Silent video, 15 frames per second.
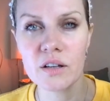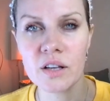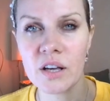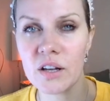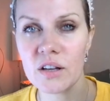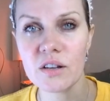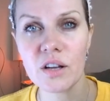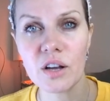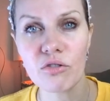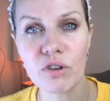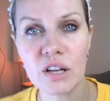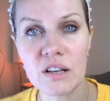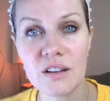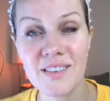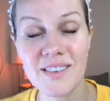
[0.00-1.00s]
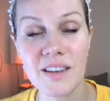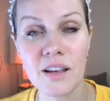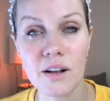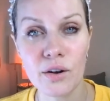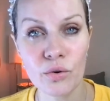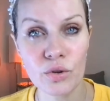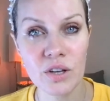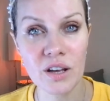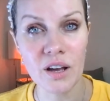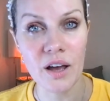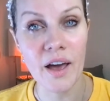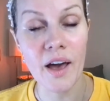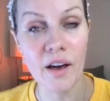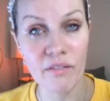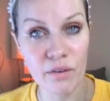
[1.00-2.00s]
hidden ingredients,
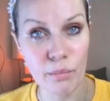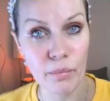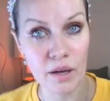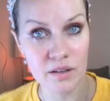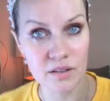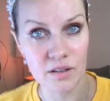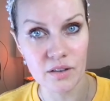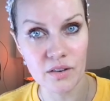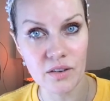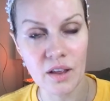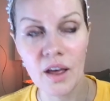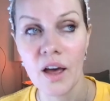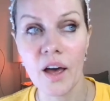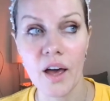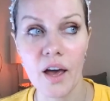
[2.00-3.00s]
including heavy metals.